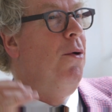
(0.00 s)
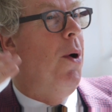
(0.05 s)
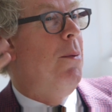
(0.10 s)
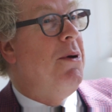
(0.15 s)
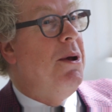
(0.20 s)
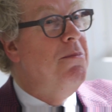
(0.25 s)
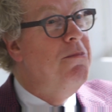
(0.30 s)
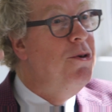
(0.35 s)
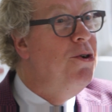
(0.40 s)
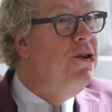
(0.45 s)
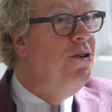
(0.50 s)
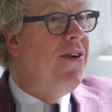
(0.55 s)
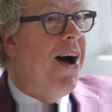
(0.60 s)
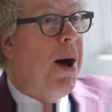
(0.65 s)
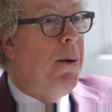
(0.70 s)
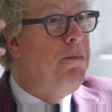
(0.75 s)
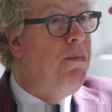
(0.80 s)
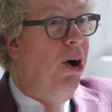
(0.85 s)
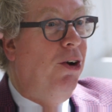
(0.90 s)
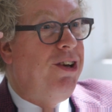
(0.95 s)
When we move
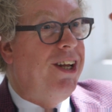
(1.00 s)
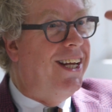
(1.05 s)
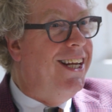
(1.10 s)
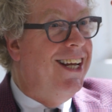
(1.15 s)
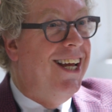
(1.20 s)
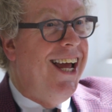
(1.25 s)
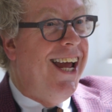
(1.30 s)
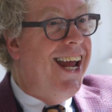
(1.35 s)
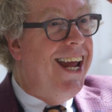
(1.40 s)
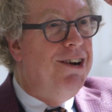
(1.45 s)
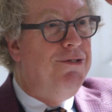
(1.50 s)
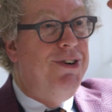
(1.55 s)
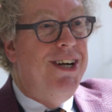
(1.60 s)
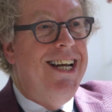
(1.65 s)
our body, it